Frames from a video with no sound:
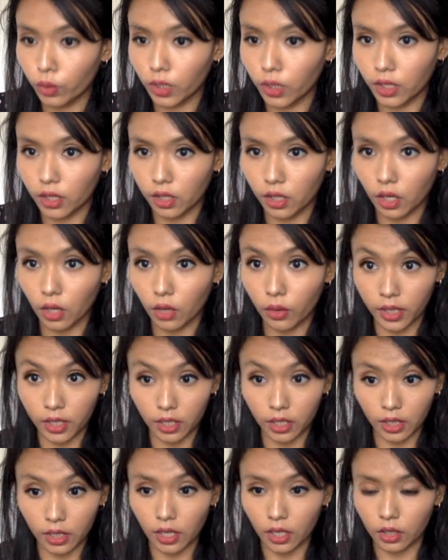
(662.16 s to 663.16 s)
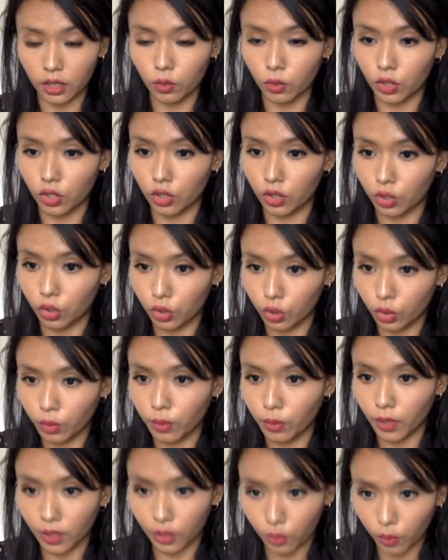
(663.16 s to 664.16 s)
its current index which is 2
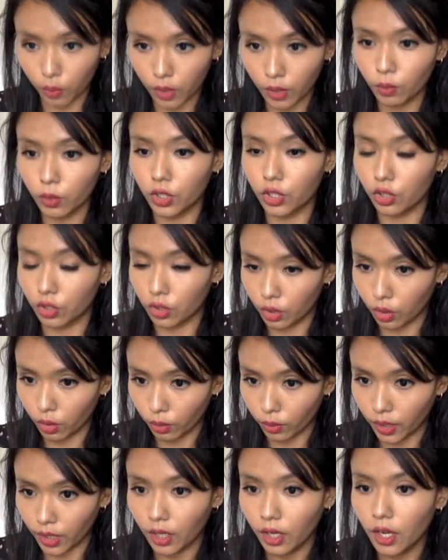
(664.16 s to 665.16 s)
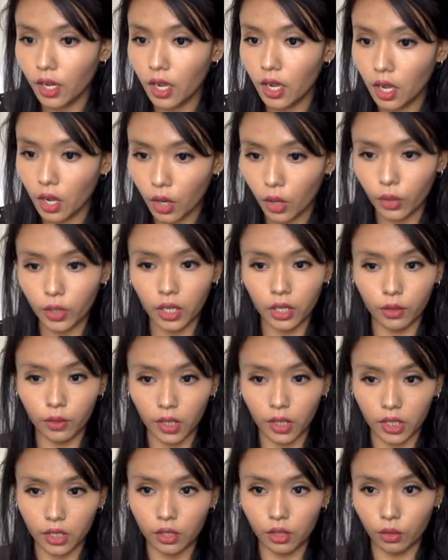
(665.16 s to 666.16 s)
plus 1 which is 3. Okay,
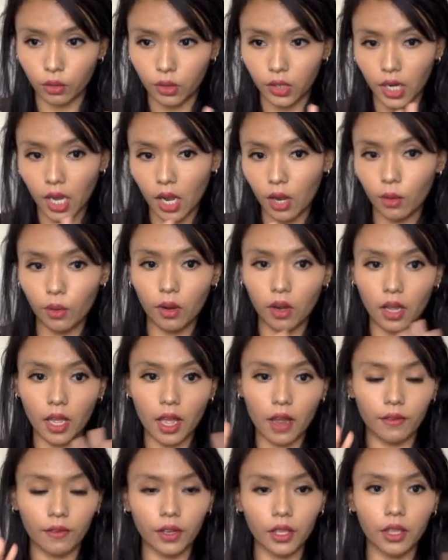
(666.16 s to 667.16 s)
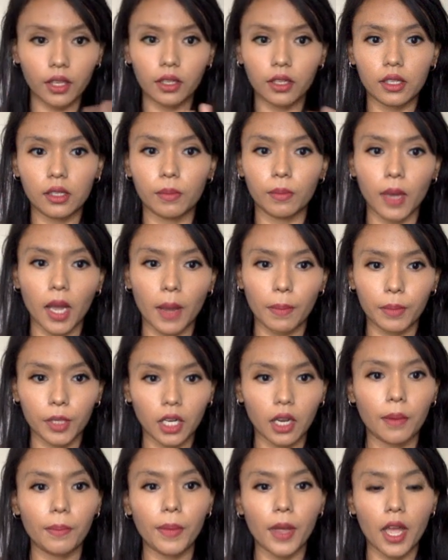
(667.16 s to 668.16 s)
great. So now everything is mapped
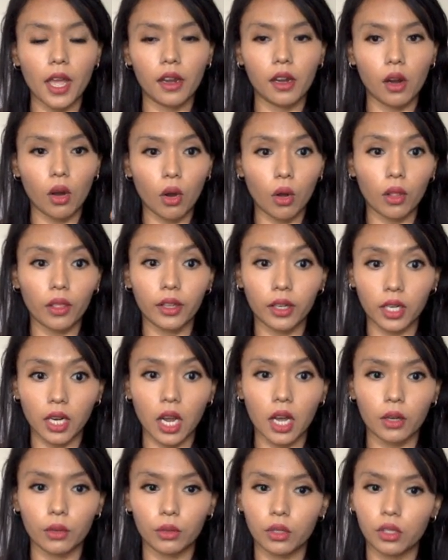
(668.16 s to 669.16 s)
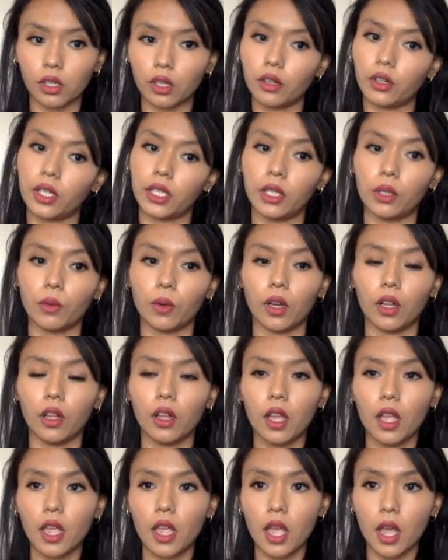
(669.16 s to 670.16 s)
up and all the counts are equal.
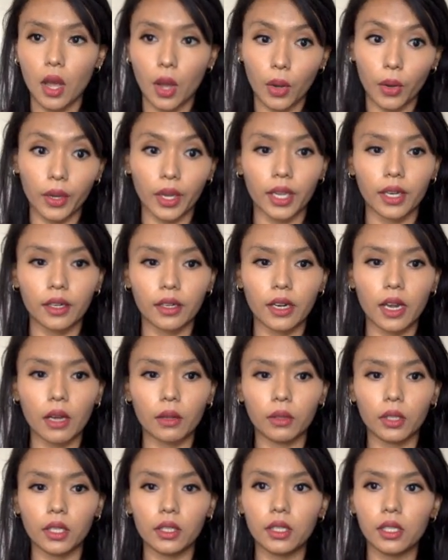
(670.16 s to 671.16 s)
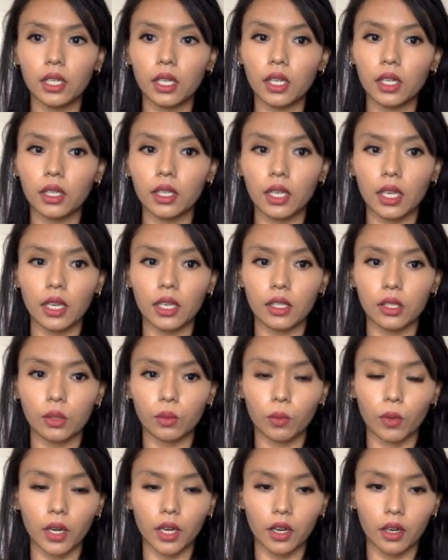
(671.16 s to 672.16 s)
Okay, now let's take a case
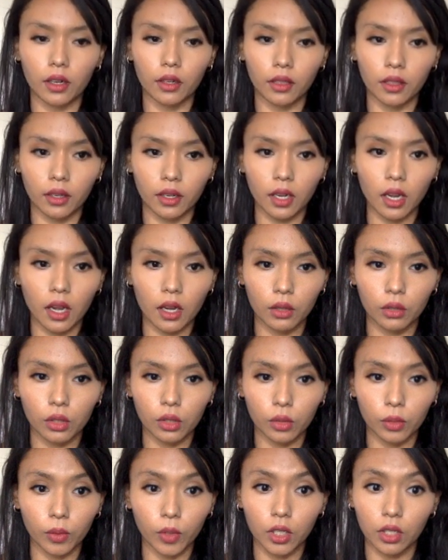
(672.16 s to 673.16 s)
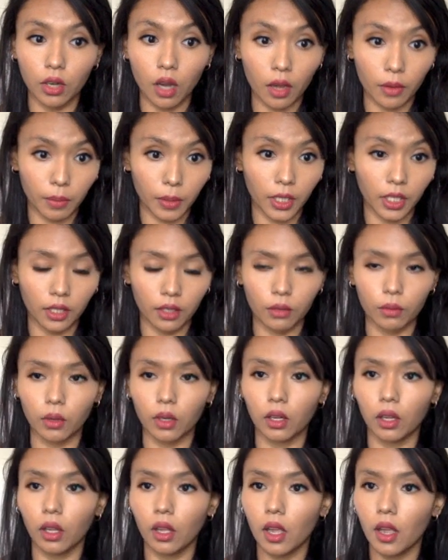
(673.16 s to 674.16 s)
where the counts would not be equal.
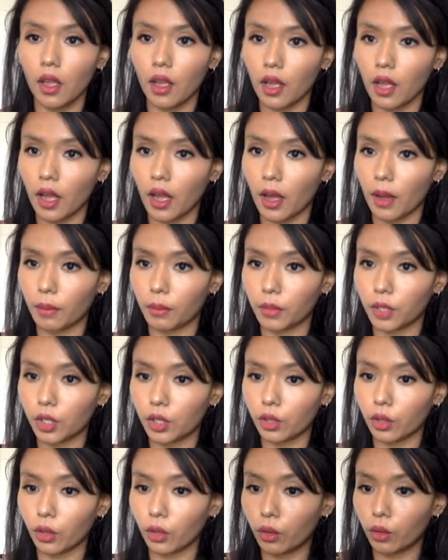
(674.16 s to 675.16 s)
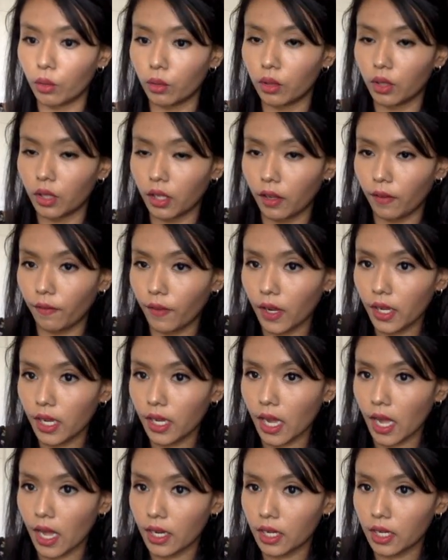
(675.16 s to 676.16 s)
Um, so if I
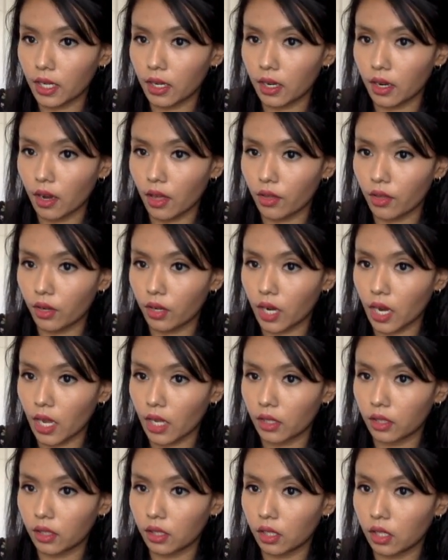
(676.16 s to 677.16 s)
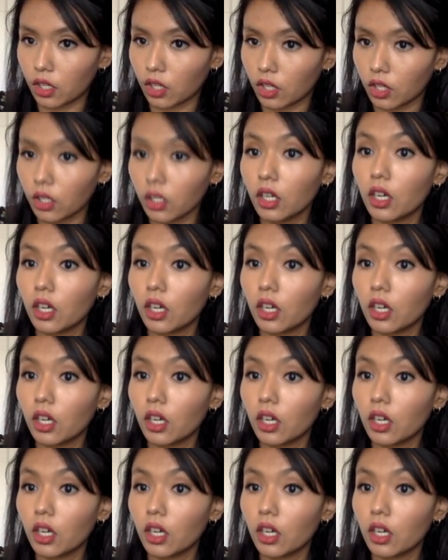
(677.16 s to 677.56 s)
added another S here